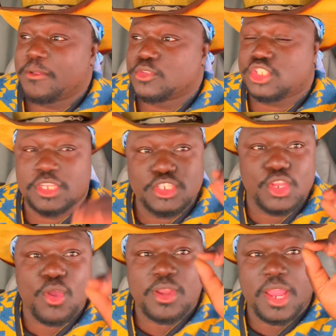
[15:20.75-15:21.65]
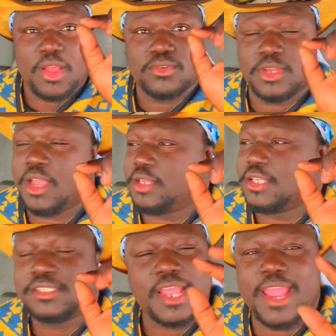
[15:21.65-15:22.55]
Señor El... Hey,
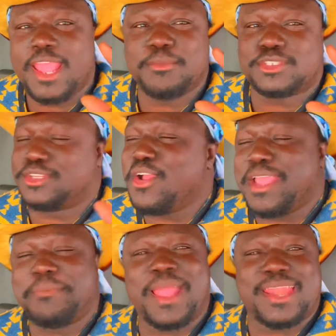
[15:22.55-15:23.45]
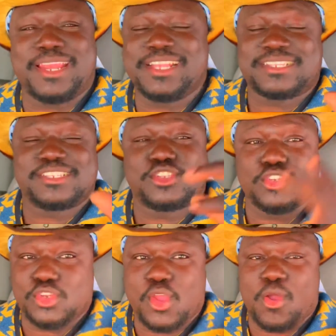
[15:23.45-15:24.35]
this ain't Hamilton. Don't get mad at this. Is
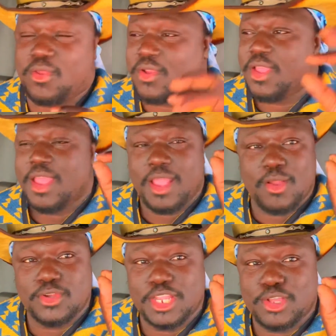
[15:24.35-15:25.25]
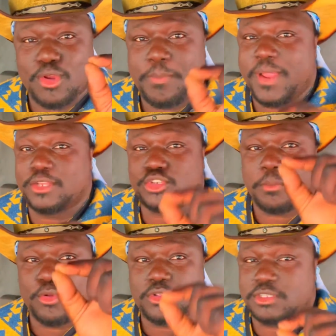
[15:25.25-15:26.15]
Señor El Negro Pancho
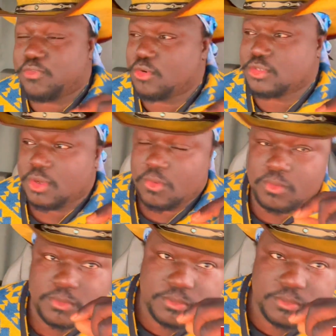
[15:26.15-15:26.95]
book his first load